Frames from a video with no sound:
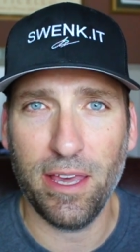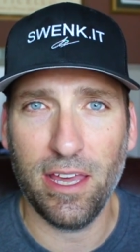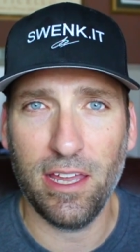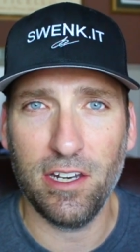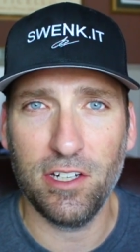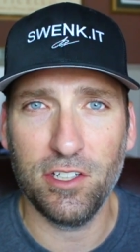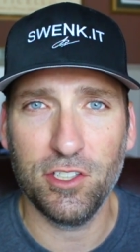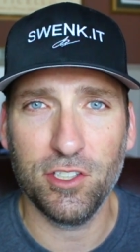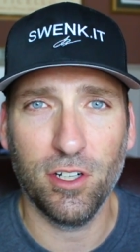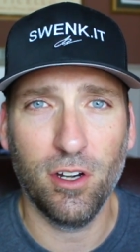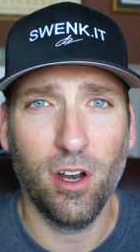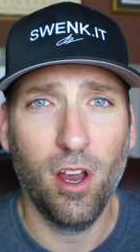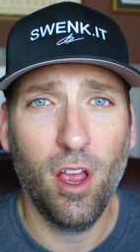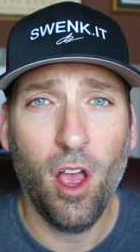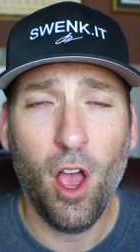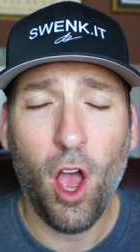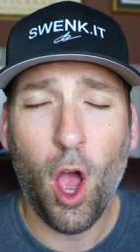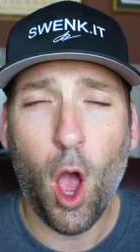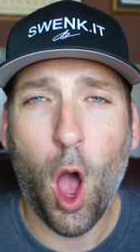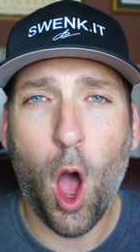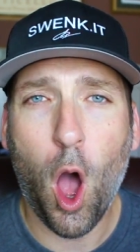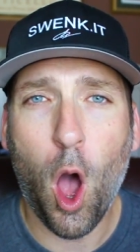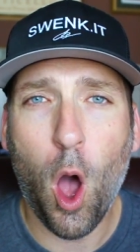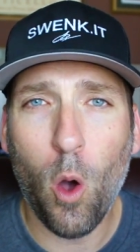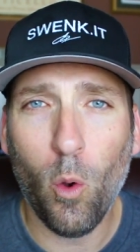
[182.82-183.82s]
manager
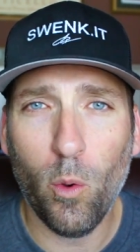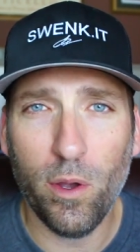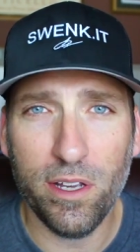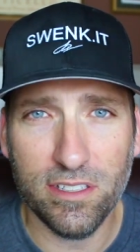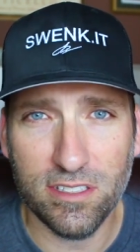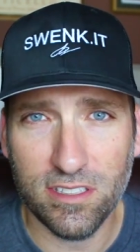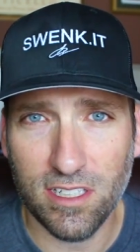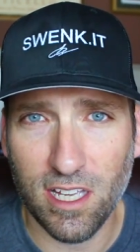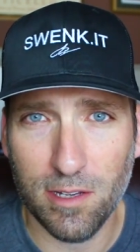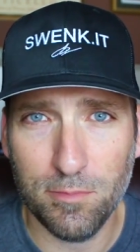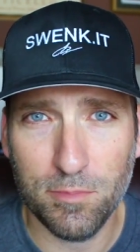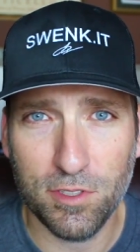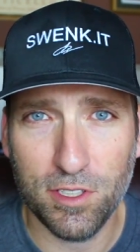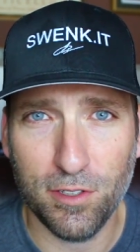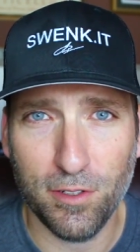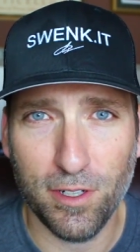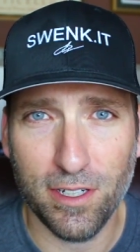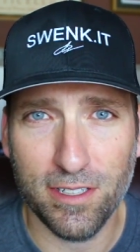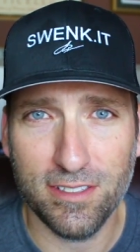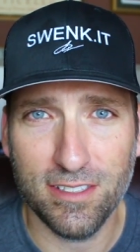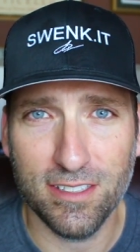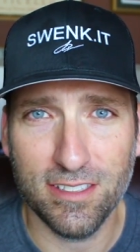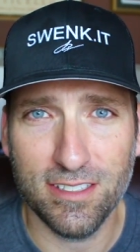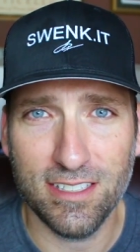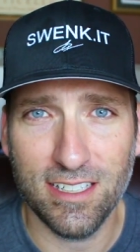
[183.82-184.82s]
always comes to
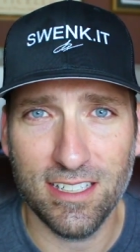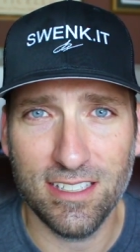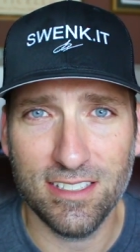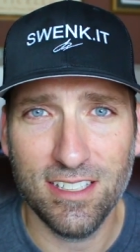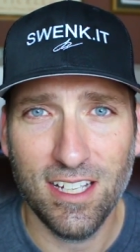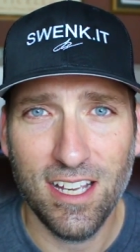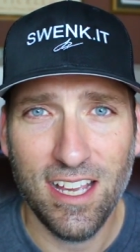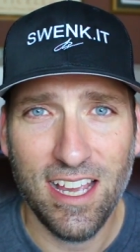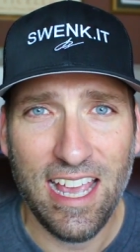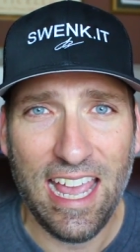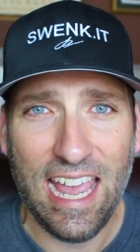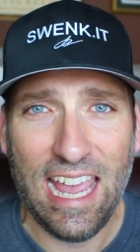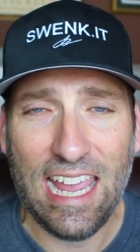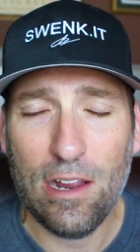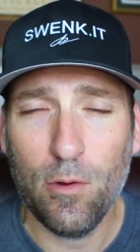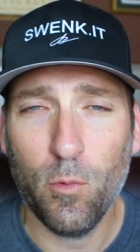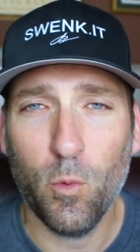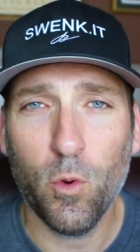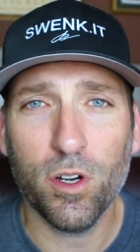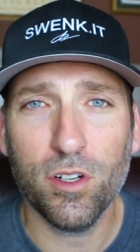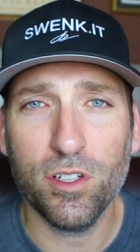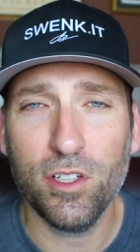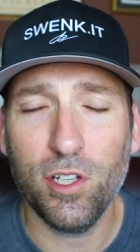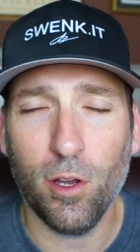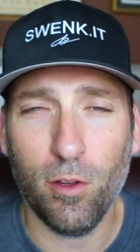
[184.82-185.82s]
us and says, hey,
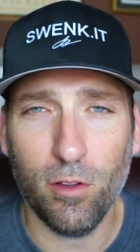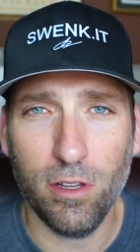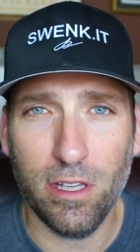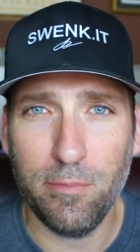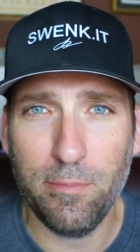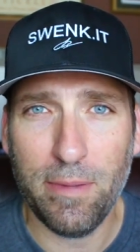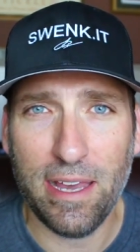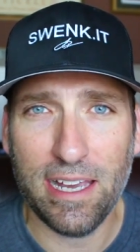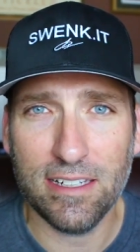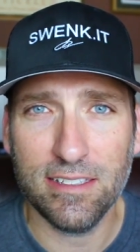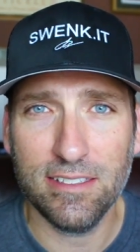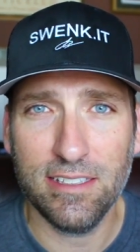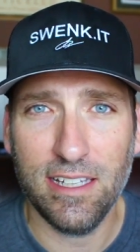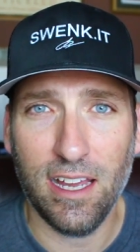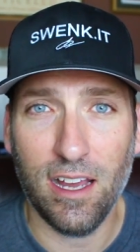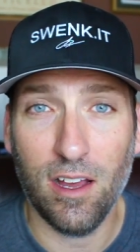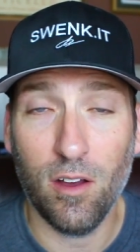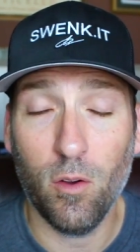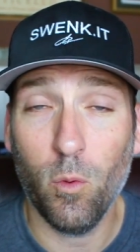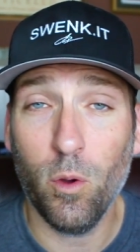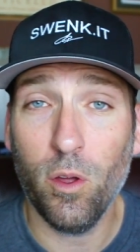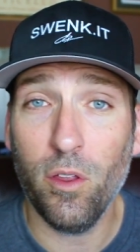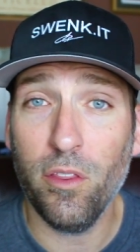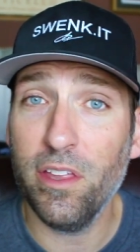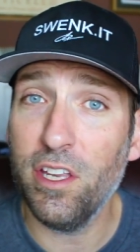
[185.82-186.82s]
we're totally maxed
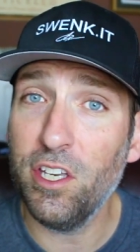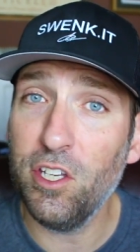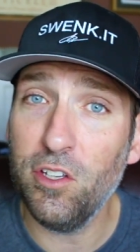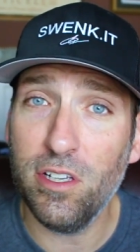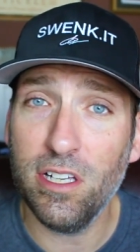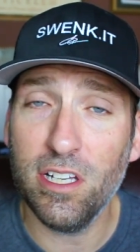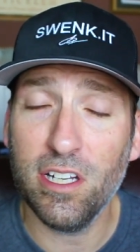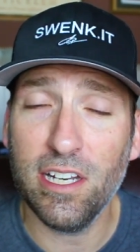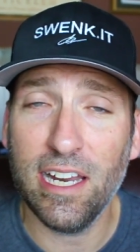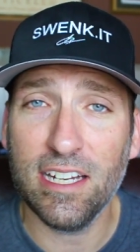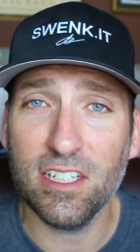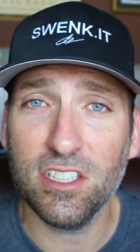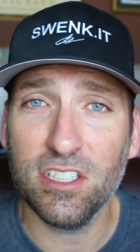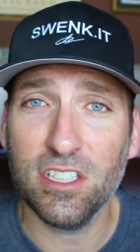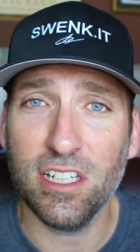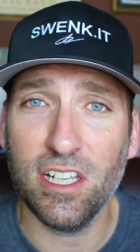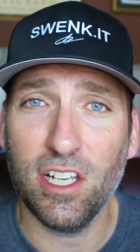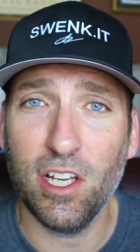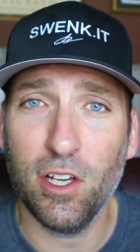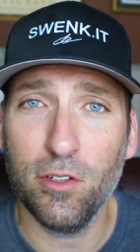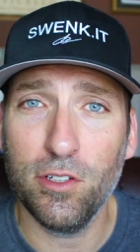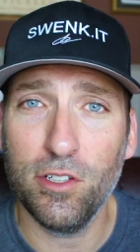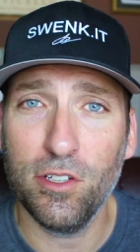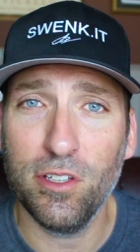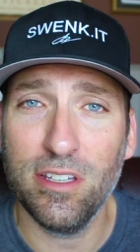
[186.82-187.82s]
out. Well, then you can actually
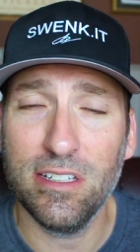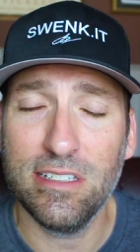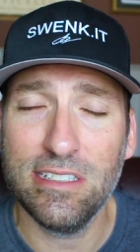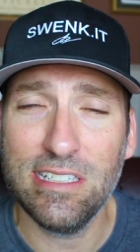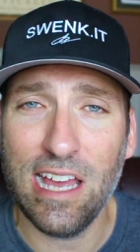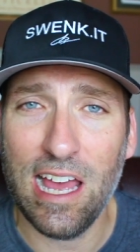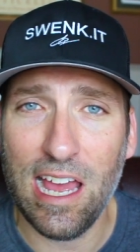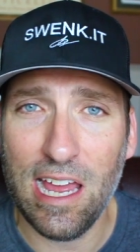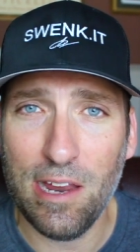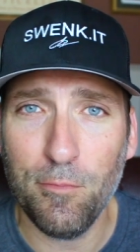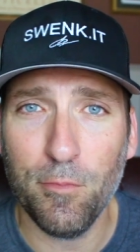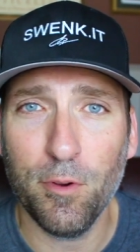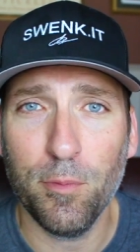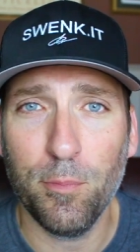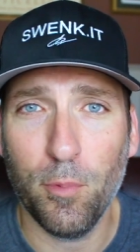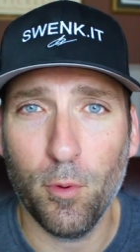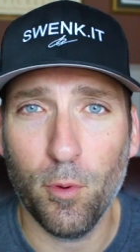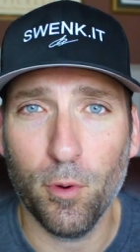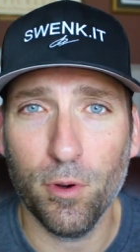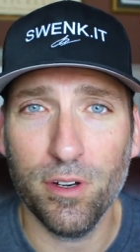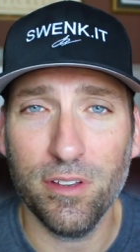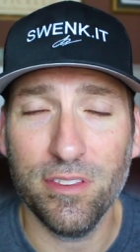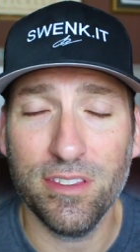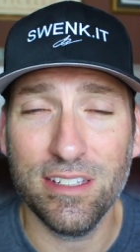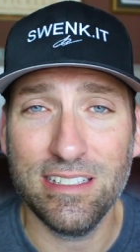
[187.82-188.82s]
go to the time
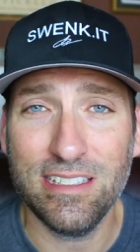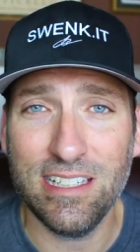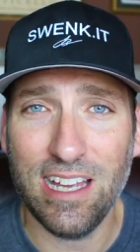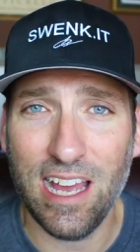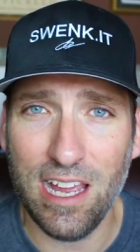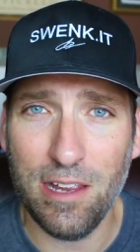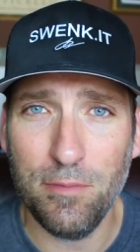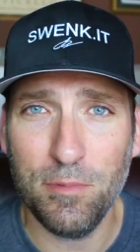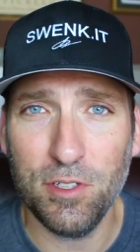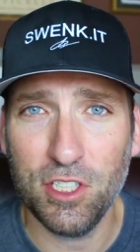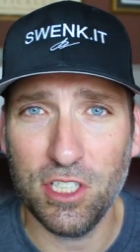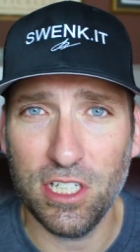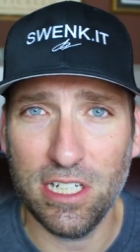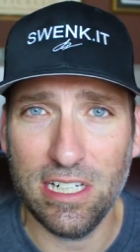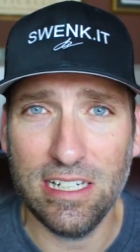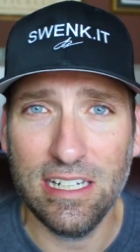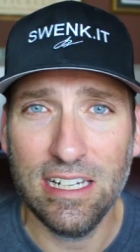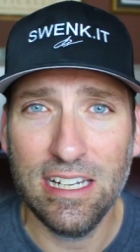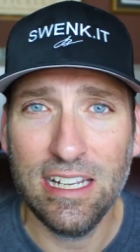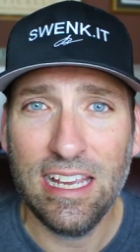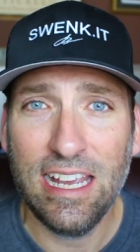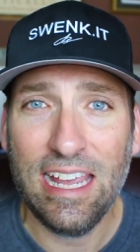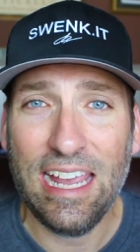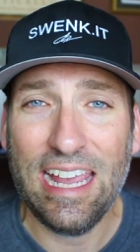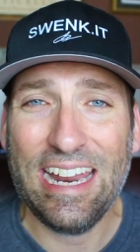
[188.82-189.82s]
report and the timesheet
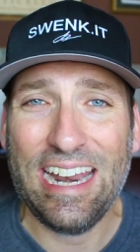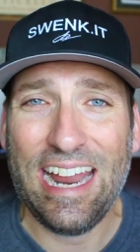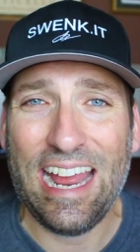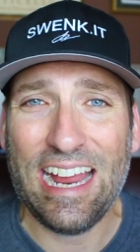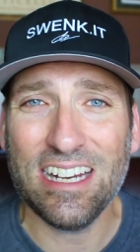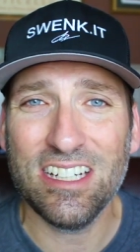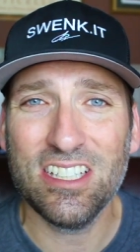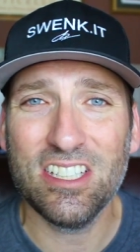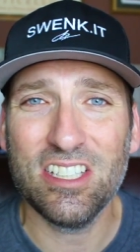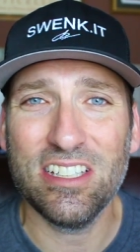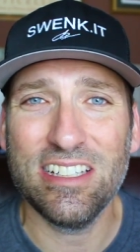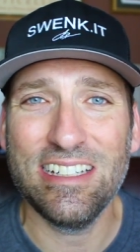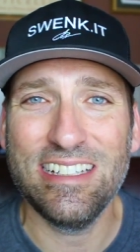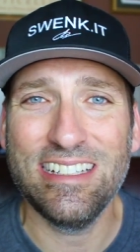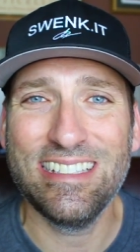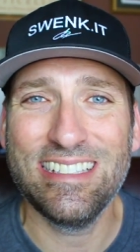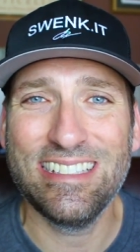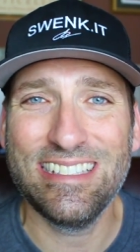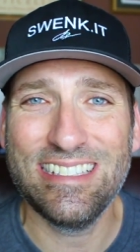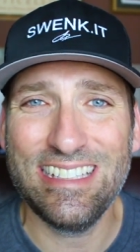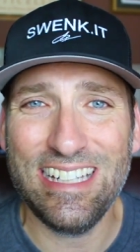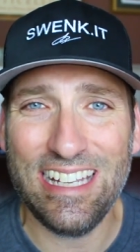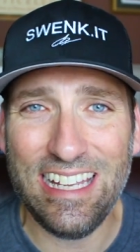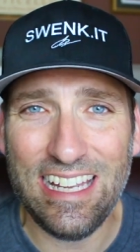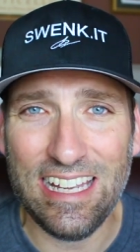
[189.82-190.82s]
and actually
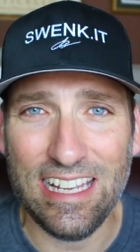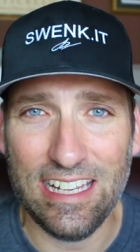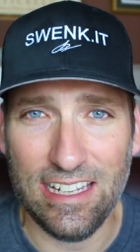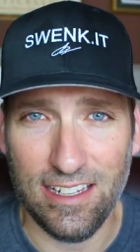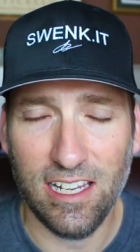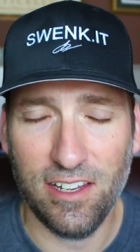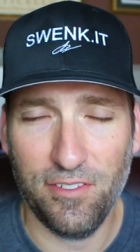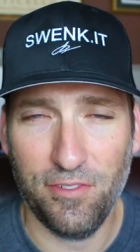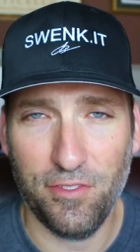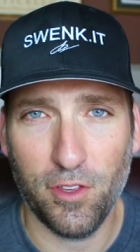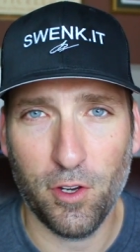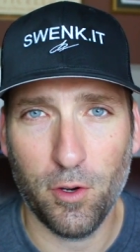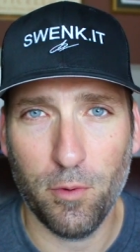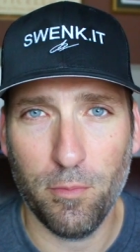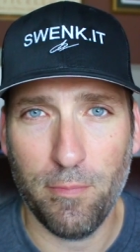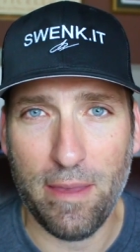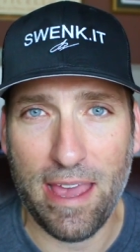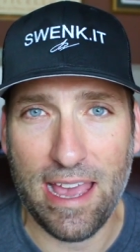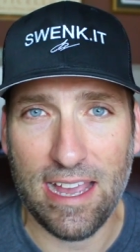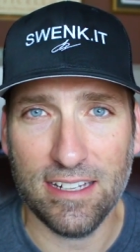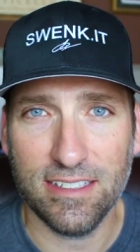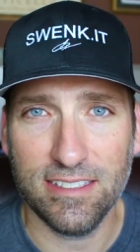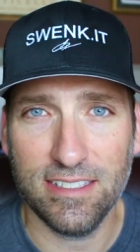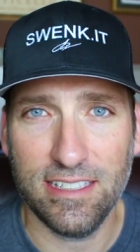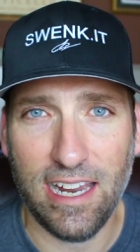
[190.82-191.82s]
see if they're
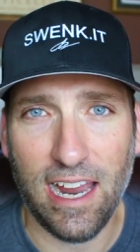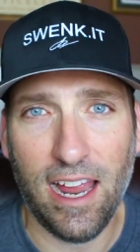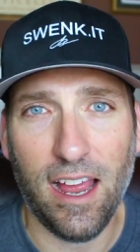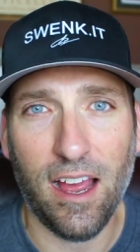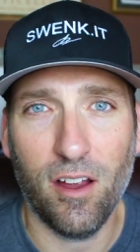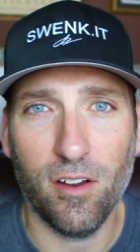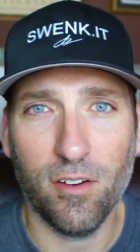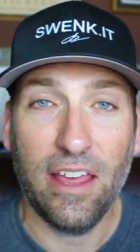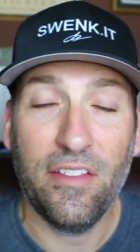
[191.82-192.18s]
maxed out.